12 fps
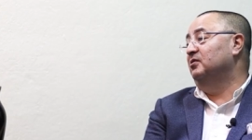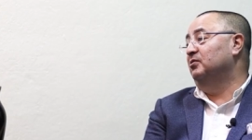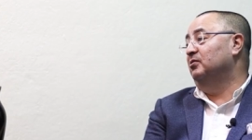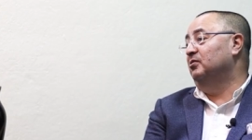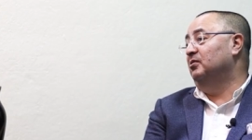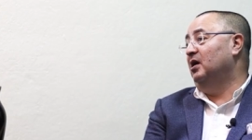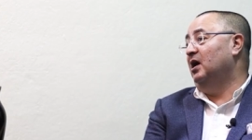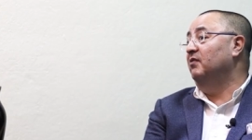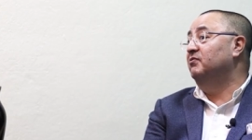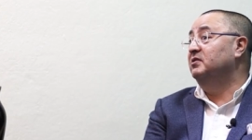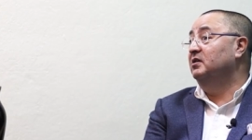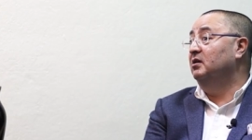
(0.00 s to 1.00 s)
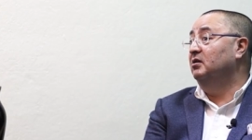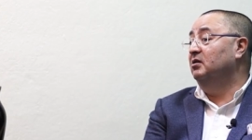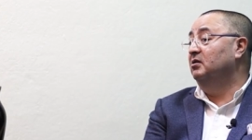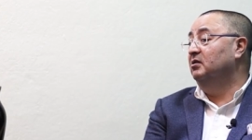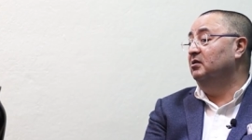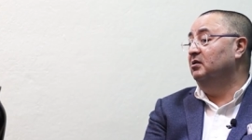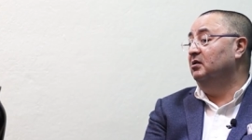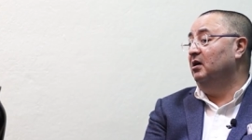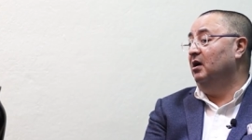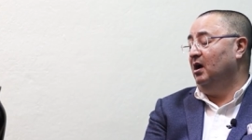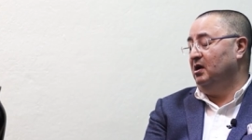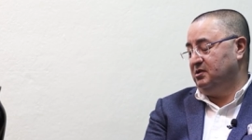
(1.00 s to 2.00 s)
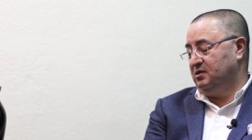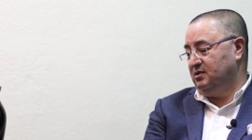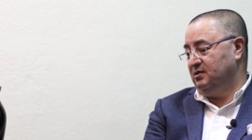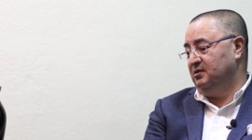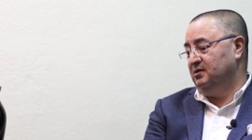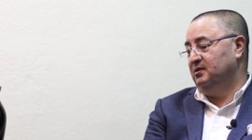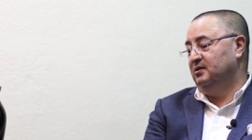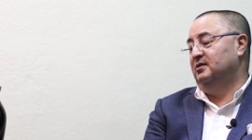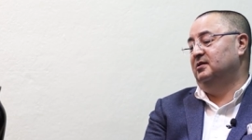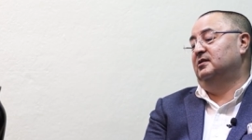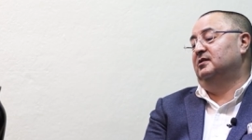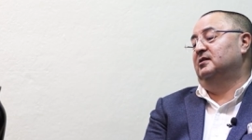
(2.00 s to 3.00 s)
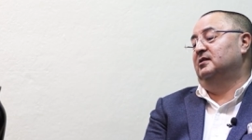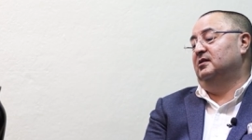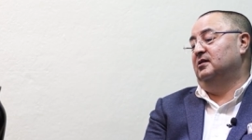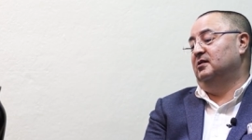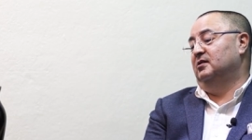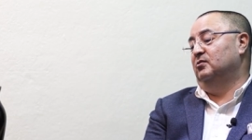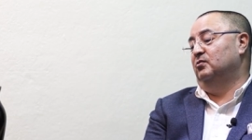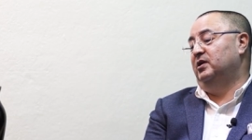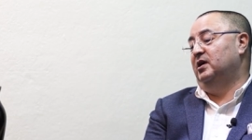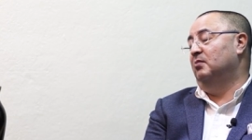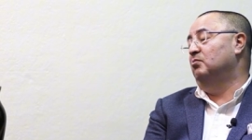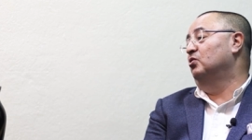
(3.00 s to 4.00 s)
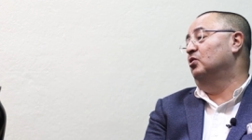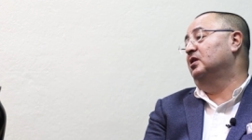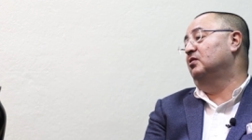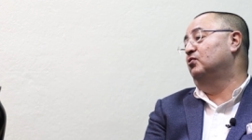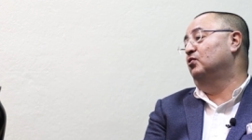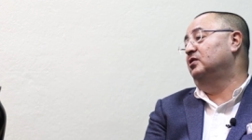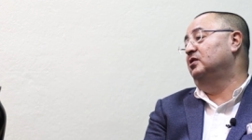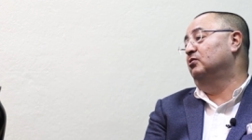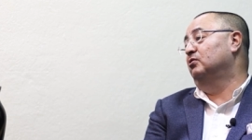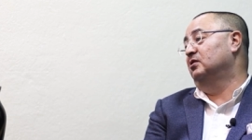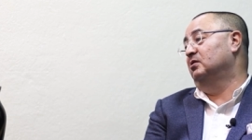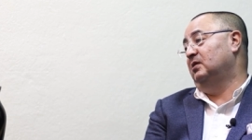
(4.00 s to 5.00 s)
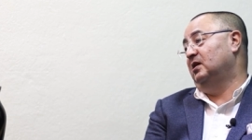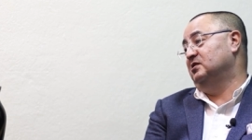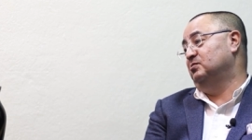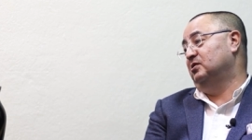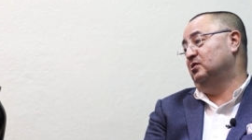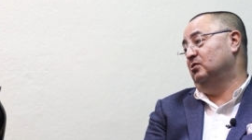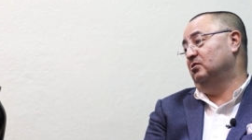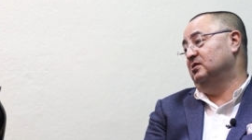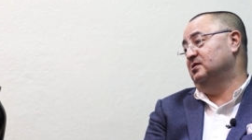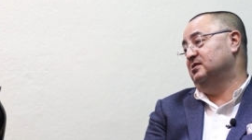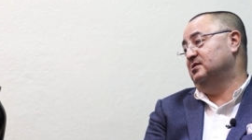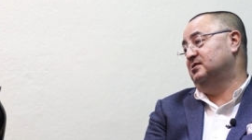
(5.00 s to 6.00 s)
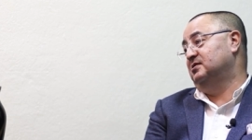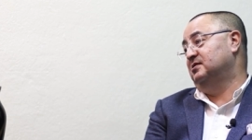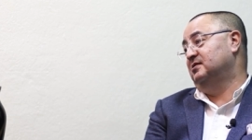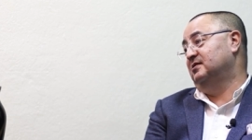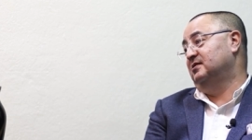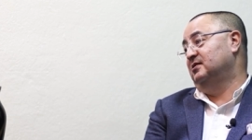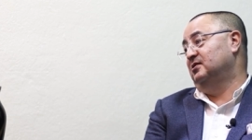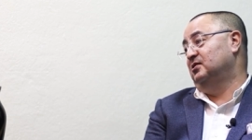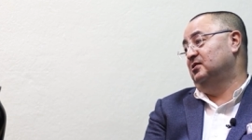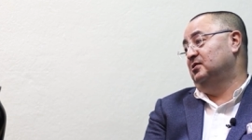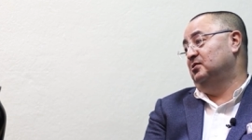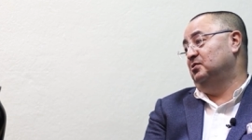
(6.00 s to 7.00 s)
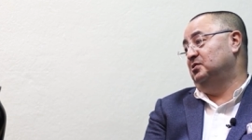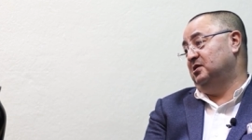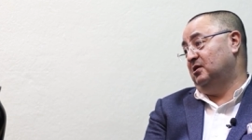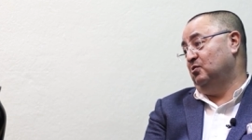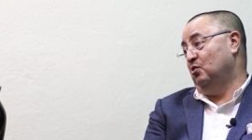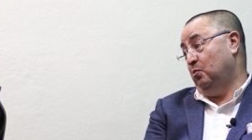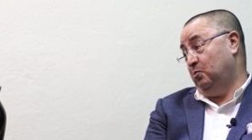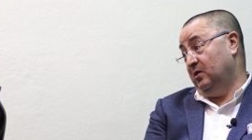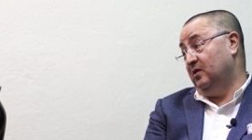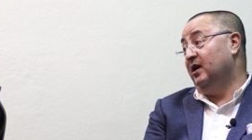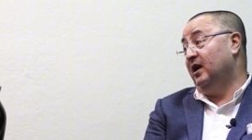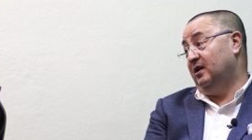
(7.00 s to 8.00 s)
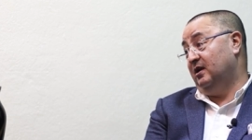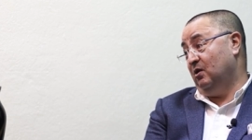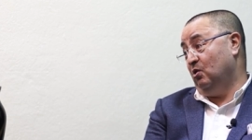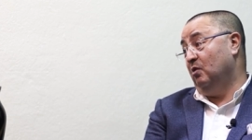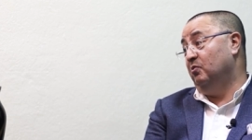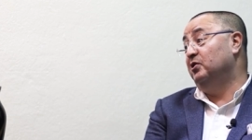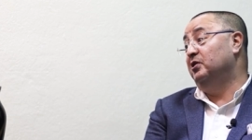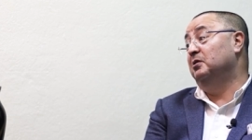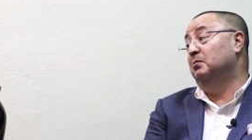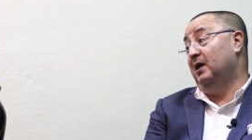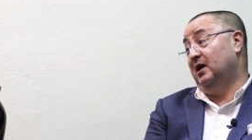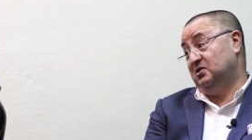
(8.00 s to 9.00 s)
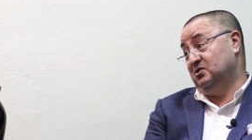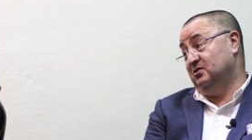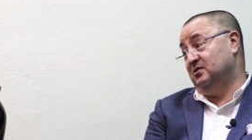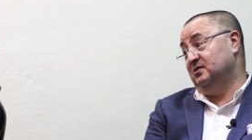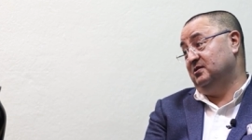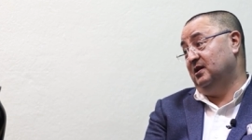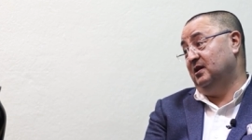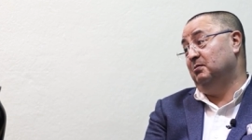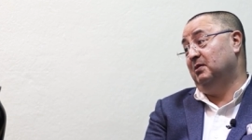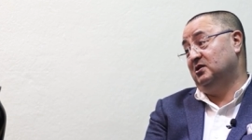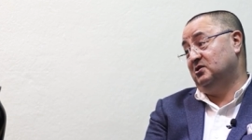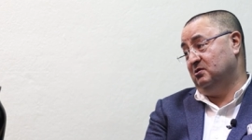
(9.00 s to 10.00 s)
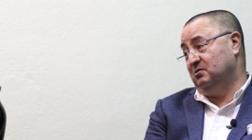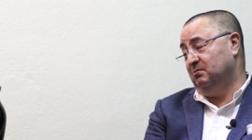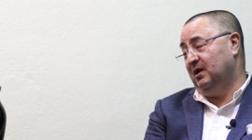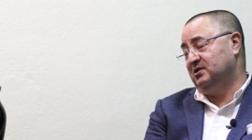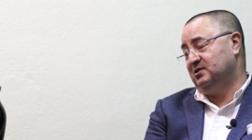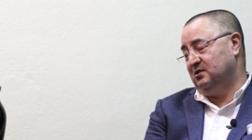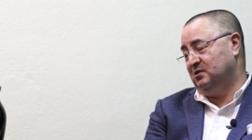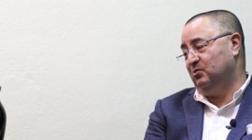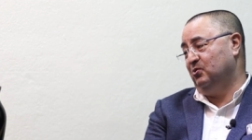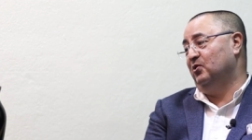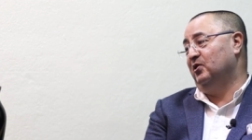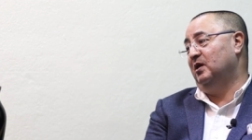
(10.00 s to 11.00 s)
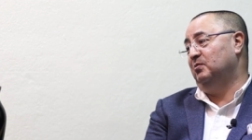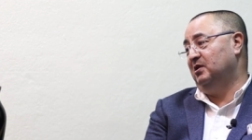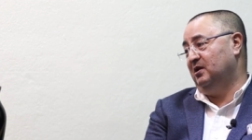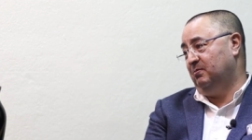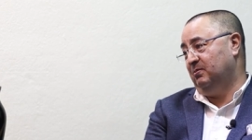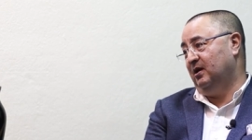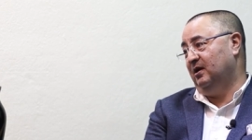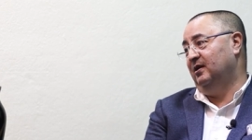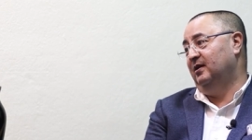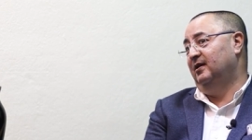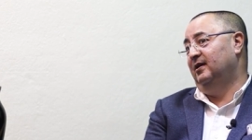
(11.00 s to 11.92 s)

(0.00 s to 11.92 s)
you know, after us, uh, we have more than 40 hotel management colleges which are open right now, right. offering a bachelor's and master's program in Nepal.